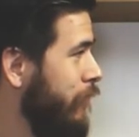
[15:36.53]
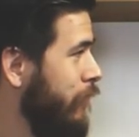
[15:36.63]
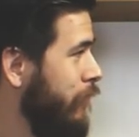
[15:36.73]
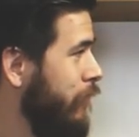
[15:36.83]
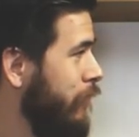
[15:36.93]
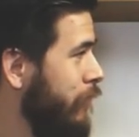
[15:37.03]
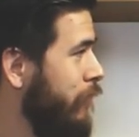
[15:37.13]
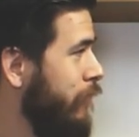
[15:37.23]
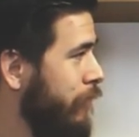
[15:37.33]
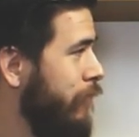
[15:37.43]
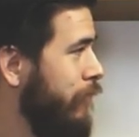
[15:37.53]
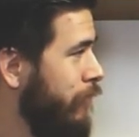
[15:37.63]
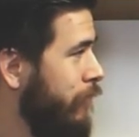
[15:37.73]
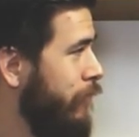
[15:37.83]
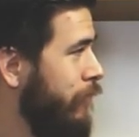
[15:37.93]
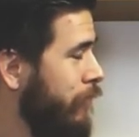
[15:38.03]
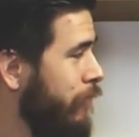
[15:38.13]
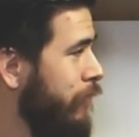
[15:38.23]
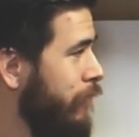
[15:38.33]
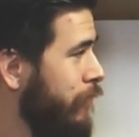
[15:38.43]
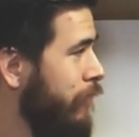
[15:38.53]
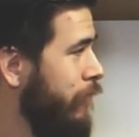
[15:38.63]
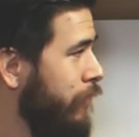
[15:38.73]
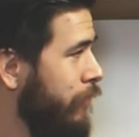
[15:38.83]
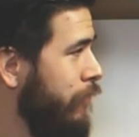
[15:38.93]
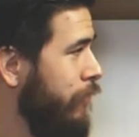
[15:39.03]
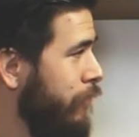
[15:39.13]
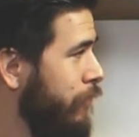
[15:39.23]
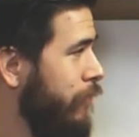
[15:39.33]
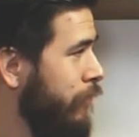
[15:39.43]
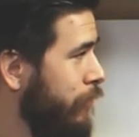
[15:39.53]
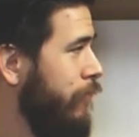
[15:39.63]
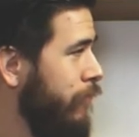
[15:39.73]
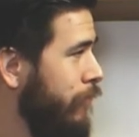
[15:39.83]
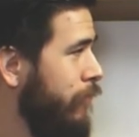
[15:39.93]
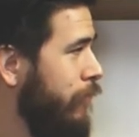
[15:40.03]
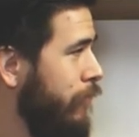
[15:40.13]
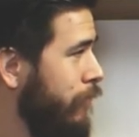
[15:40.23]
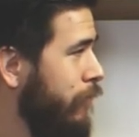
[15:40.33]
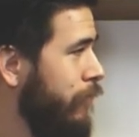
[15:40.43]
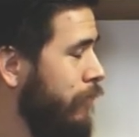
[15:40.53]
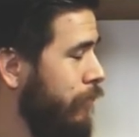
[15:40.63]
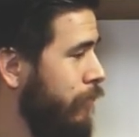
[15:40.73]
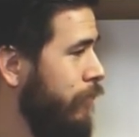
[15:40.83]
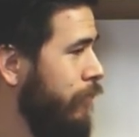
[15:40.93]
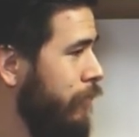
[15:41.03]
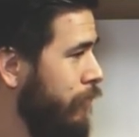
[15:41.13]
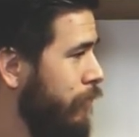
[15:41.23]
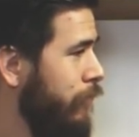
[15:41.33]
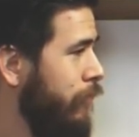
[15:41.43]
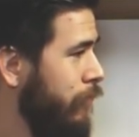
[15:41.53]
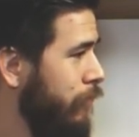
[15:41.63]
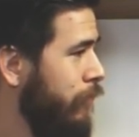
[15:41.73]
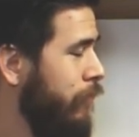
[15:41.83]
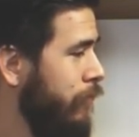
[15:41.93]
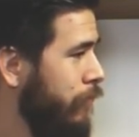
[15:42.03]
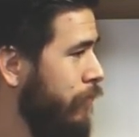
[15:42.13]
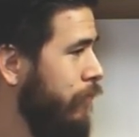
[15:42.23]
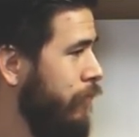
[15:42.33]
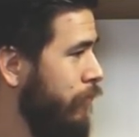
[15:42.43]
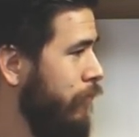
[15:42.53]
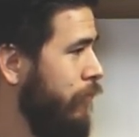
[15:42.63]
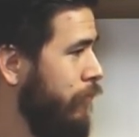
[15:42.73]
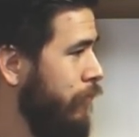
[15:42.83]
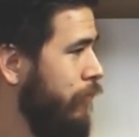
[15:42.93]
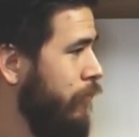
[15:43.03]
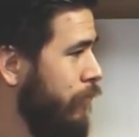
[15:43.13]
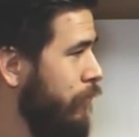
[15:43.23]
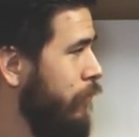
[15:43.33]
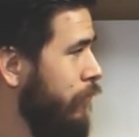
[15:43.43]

This person isn't speaking.